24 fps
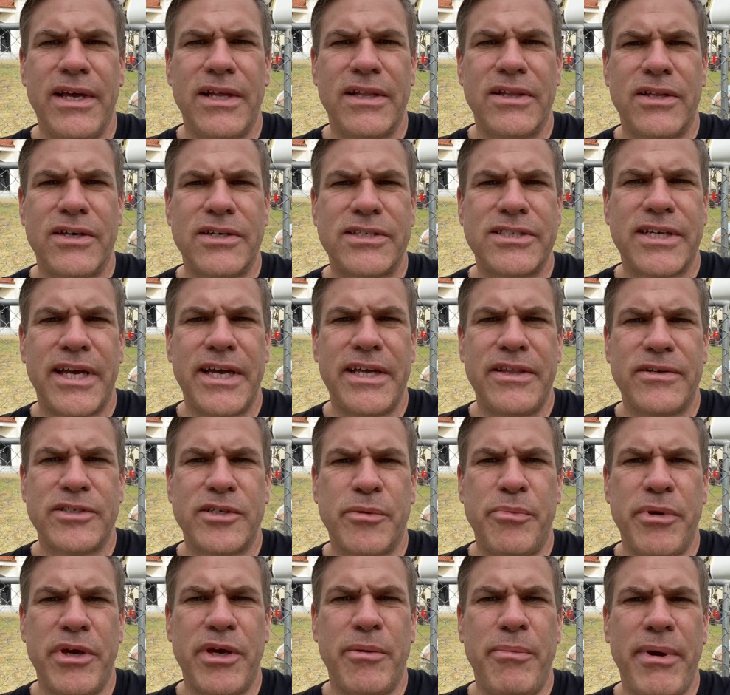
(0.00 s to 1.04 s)
Looks like there's a
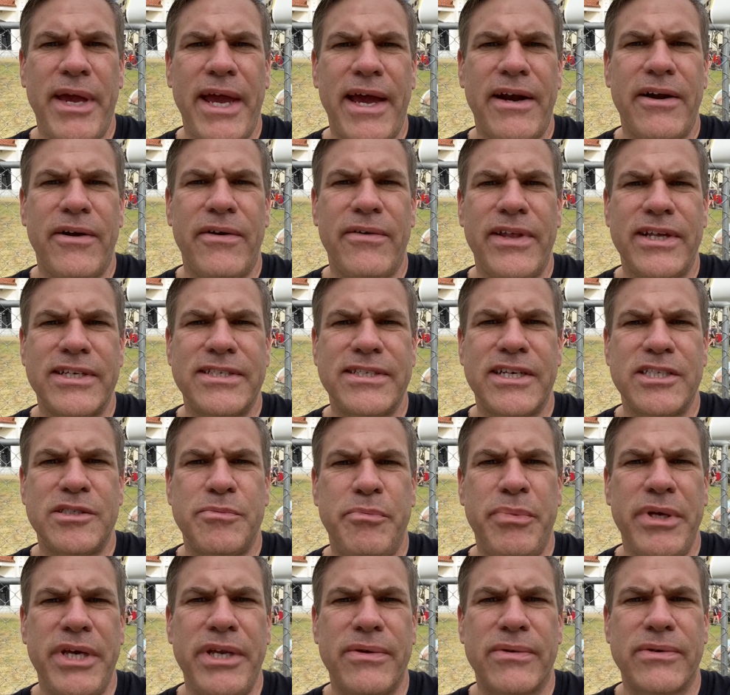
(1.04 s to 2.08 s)
big banner that says
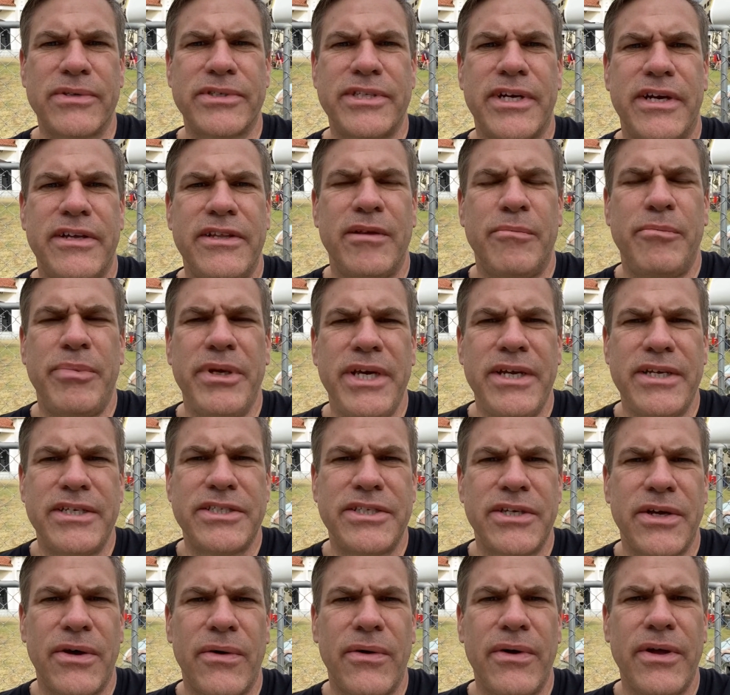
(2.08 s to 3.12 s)
Beatles on the Beach,
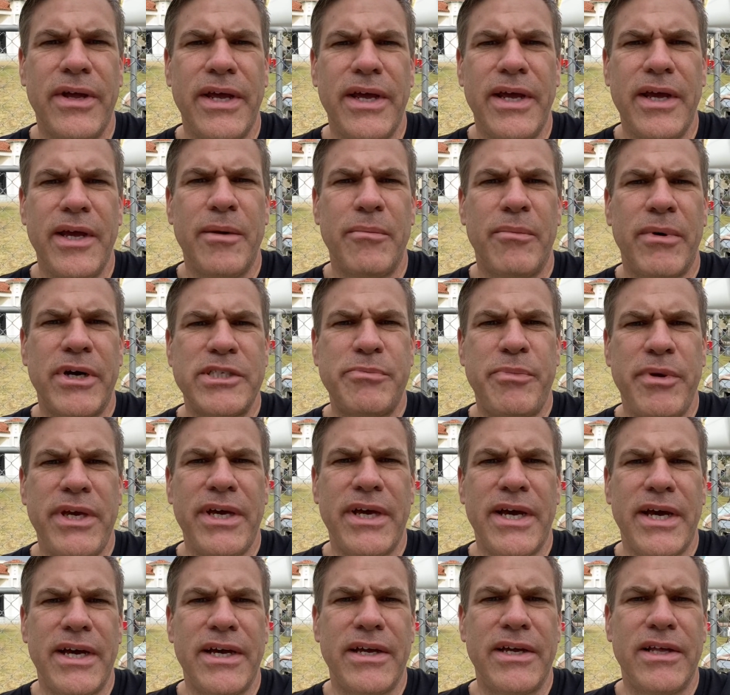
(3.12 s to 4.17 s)
so must be
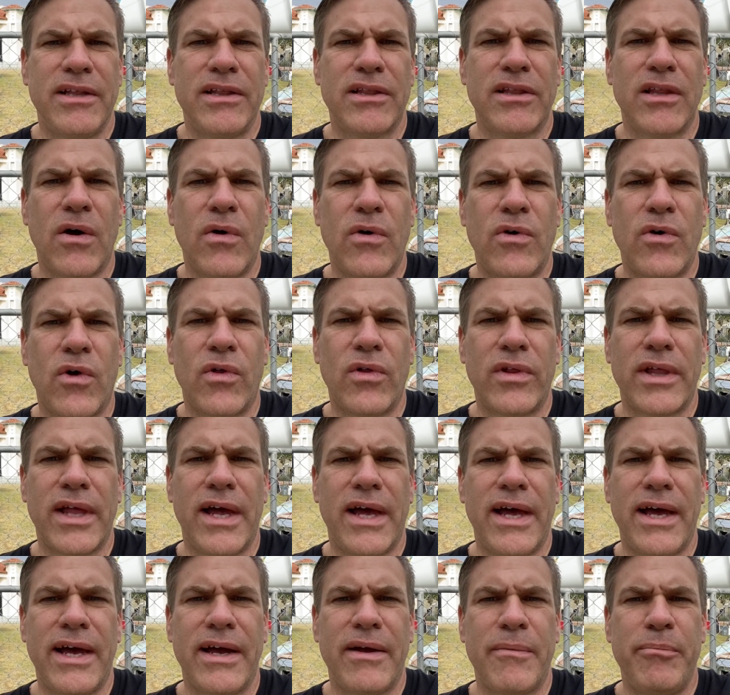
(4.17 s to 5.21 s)
a local
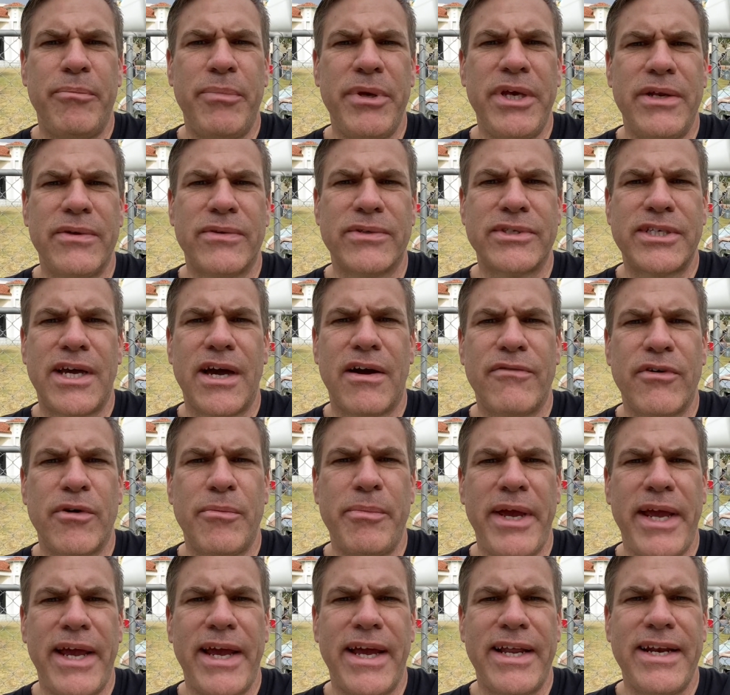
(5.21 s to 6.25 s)
Beatles cover
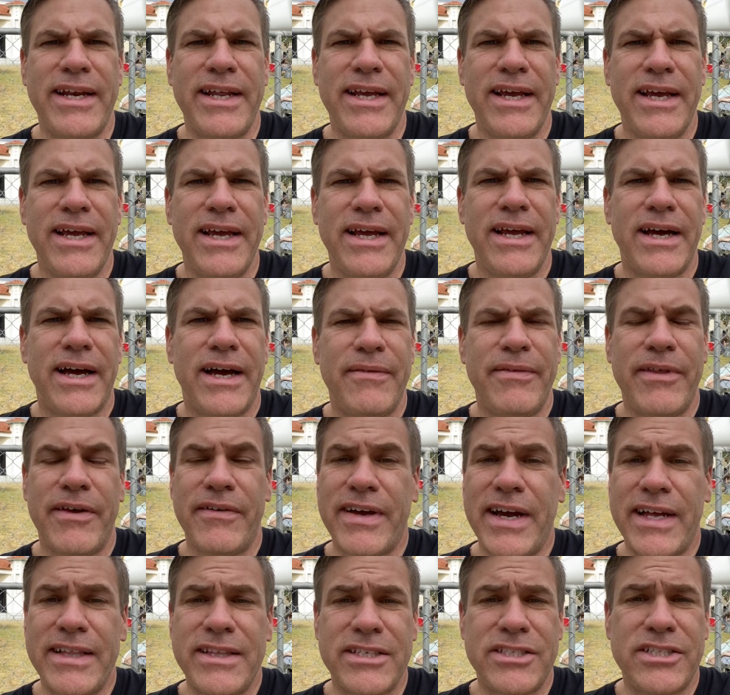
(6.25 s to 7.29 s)
band. They've
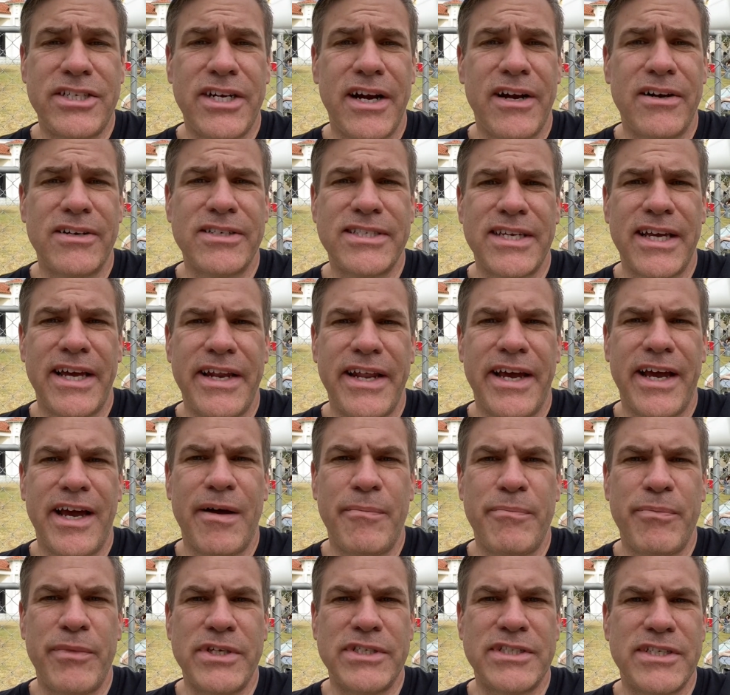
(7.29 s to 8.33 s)
got the chairs set
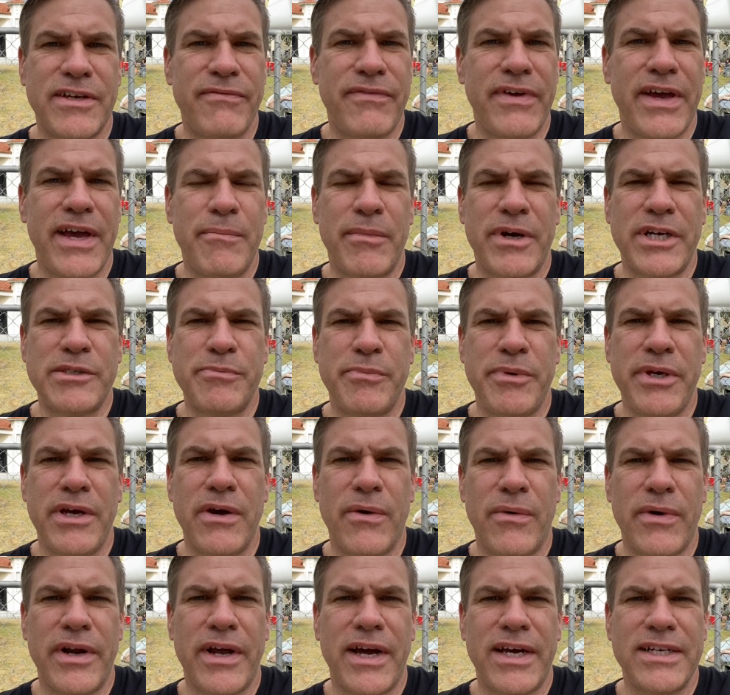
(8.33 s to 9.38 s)
up. This event must be
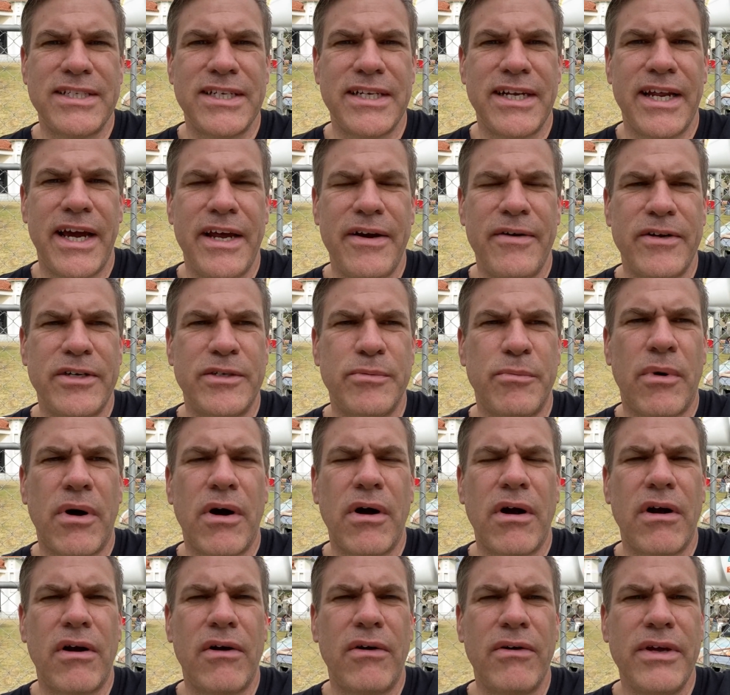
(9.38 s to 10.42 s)
going on tonight or
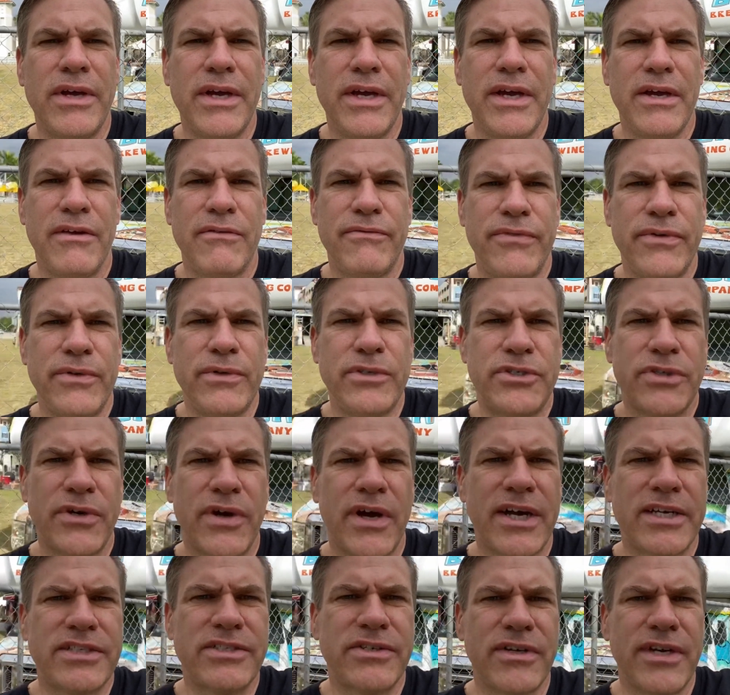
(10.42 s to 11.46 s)
tomorrow. Food
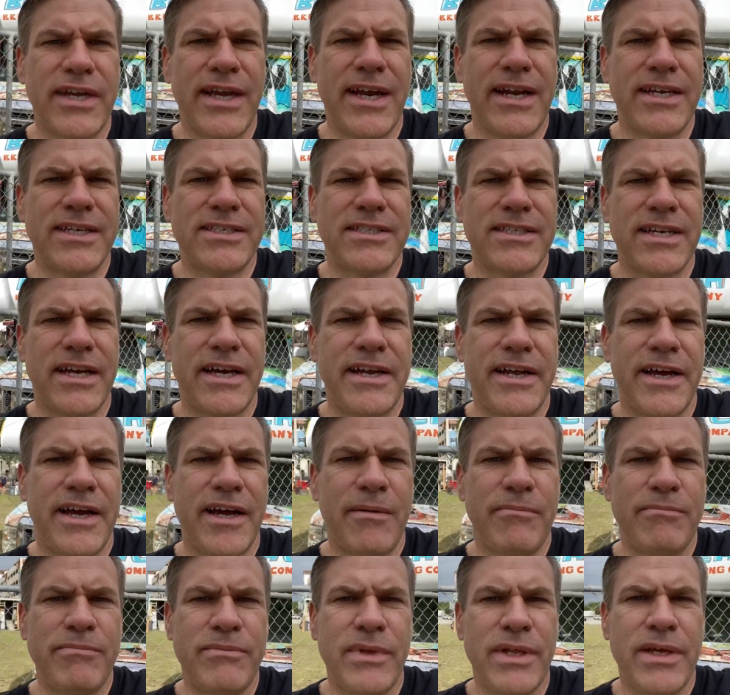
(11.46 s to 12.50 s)
trucks are getting set
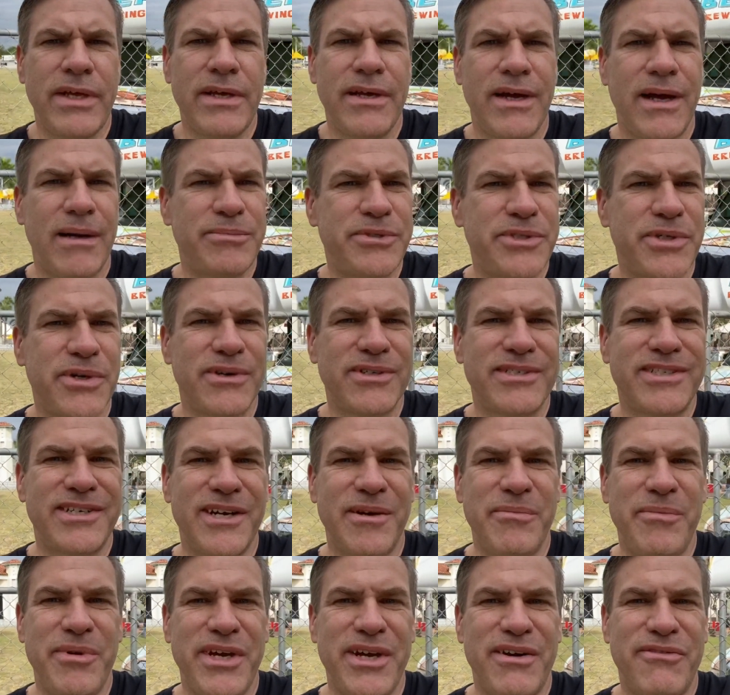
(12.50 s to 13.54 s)
up. I'm sure it's
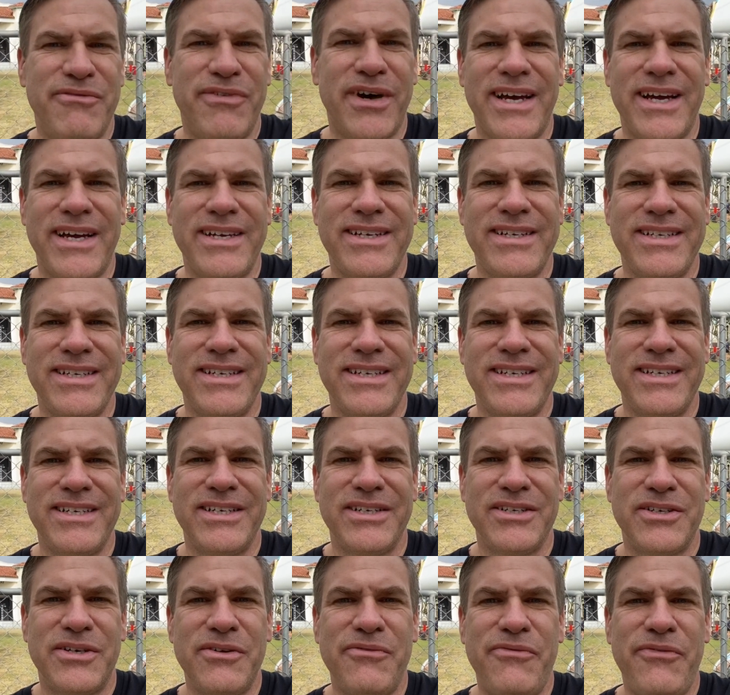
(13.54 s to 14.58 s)
gonna be a fun,
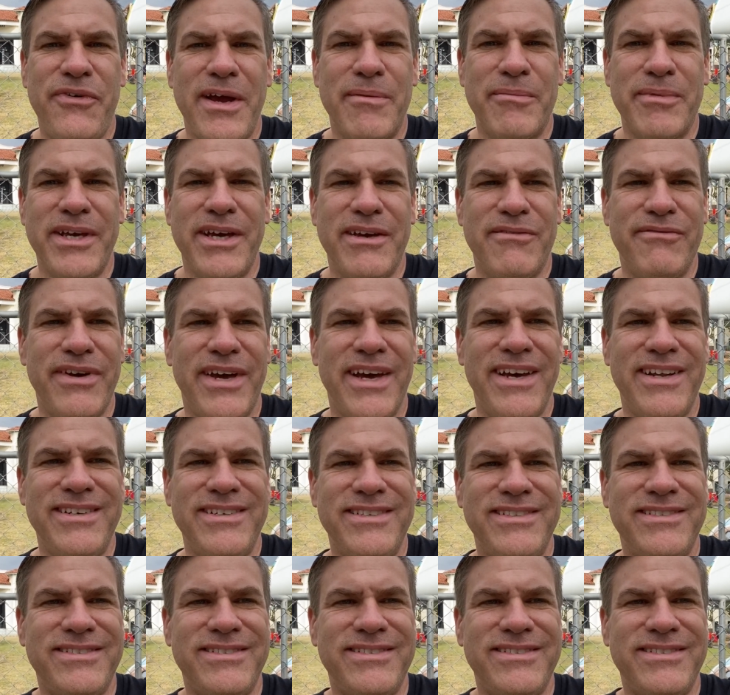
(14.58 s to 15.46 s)
good family event.